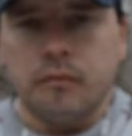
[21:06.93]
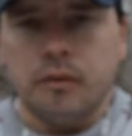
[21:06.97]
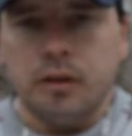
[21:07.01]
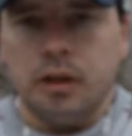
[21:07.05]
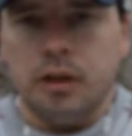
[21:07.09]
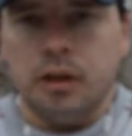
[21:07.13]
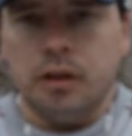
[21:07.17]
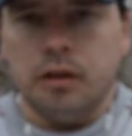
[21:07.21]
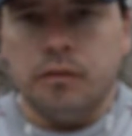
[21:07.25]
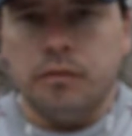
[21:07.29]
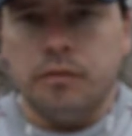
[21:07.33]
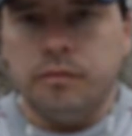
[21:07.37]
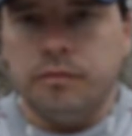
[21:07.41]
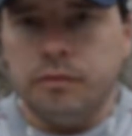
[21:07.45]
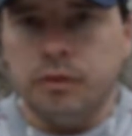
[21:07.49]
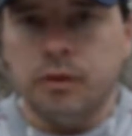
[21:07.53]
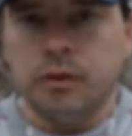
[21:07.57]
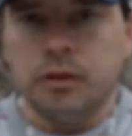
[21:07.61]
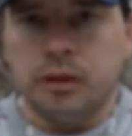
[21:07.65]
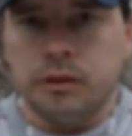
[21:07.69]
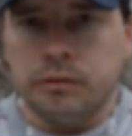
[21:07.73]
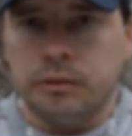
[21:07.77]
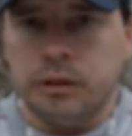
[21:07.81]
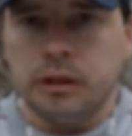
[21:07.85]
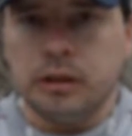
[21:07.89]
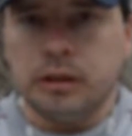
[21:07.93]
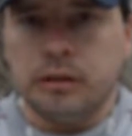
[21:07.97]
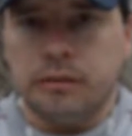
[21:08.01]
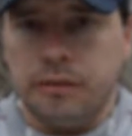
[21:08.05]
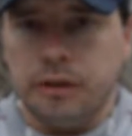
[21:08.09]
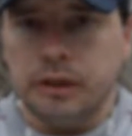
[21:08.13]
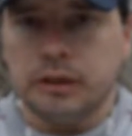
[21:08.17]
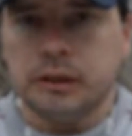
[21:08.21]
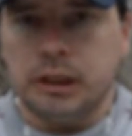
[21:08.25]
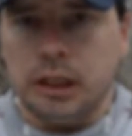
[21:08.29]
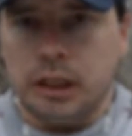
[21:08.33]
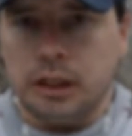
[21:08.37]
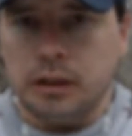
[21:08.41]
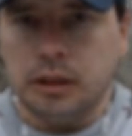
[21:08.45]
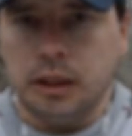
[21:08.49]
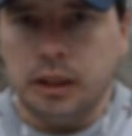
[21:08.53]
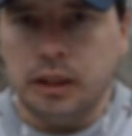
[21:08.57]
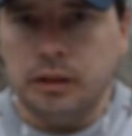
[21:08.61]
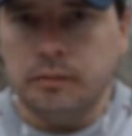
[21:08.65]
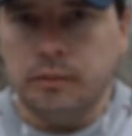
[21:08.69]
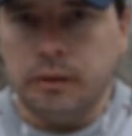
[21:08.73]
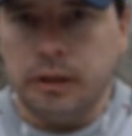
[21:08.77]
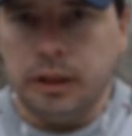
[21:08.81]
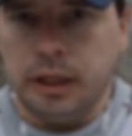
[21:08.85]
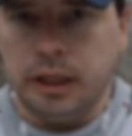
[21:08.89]
you know, really, really fix that
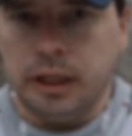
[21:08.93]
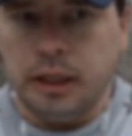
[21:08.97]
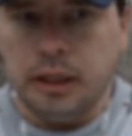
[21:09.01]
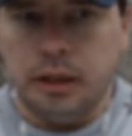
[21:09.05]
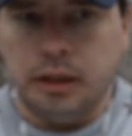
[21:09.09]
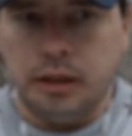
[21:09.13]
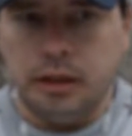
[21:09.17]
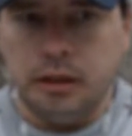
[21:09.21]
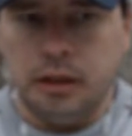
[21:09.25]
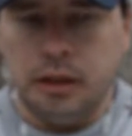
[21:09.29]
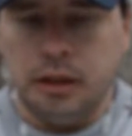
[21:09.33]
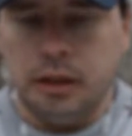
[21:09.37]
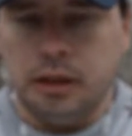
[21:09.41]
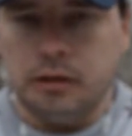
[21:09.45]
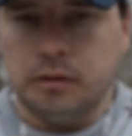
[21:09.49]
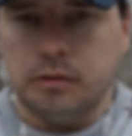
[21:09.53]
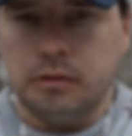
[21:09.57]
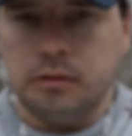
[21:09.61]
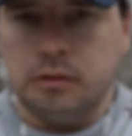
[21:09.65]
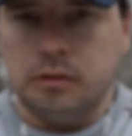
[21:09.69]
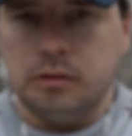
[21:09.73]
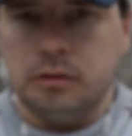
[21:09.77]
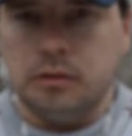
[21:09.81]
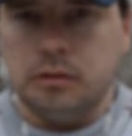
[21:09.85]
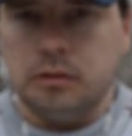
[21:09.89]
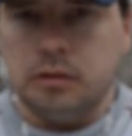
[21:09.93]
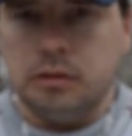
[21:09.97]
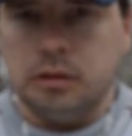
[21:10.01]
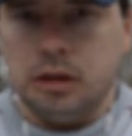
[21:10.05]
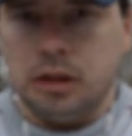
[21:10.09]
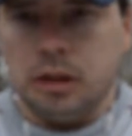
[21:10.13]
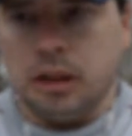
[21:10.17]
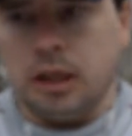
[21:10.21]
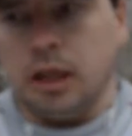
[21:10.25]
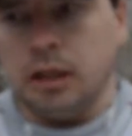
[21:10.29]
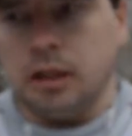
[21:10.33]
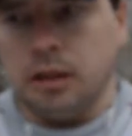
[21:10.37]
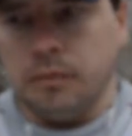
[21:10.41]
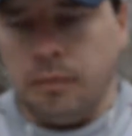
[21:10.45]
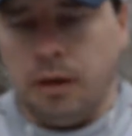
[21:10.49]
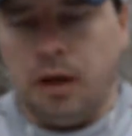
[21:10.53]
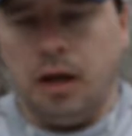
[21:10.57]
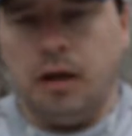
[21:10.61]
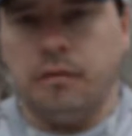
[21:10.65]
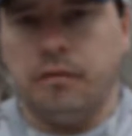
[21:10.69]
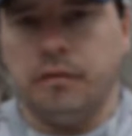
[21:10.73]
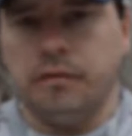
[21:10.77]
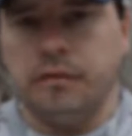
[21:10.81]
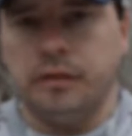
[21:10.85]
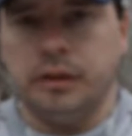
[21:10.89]
laneway and, you know, cut them
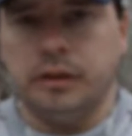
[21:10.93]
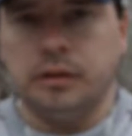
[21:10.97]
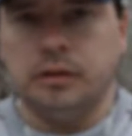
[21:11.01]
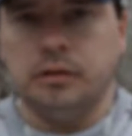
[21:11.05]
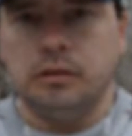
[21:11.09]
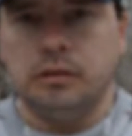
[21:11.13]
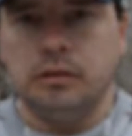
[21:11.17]
off of it.